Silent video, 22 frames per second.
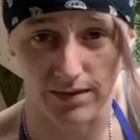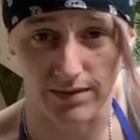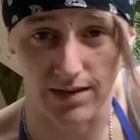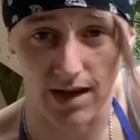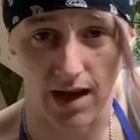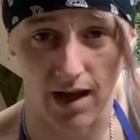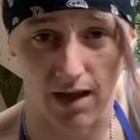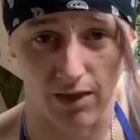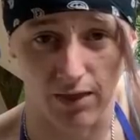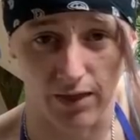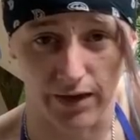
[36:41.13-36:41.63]
a
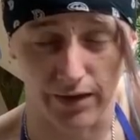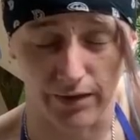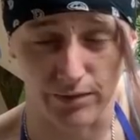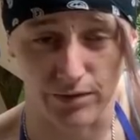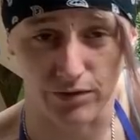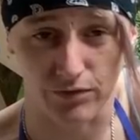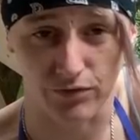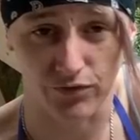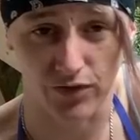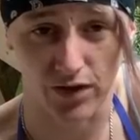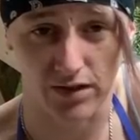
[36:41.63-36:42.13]
towel and I
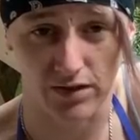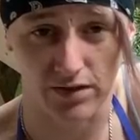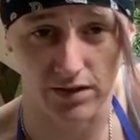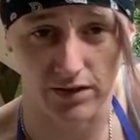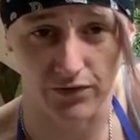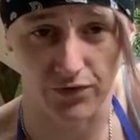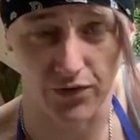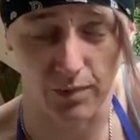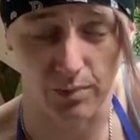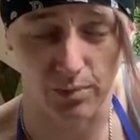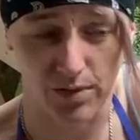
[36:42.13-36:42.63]
was afraid that
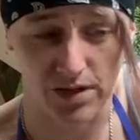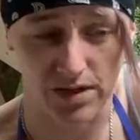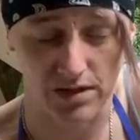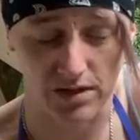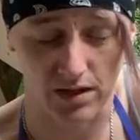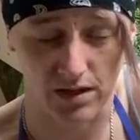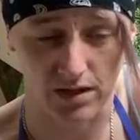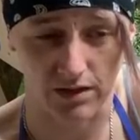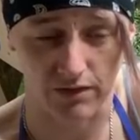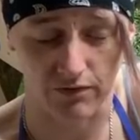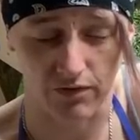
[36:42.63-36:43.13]
if I peeked
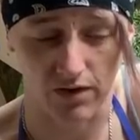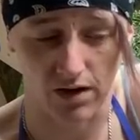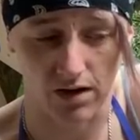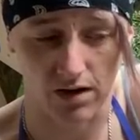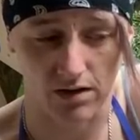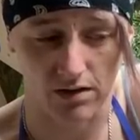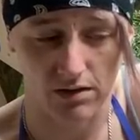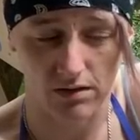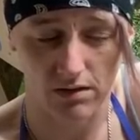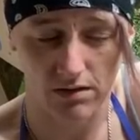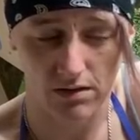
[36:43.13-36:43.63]
I'd get fired.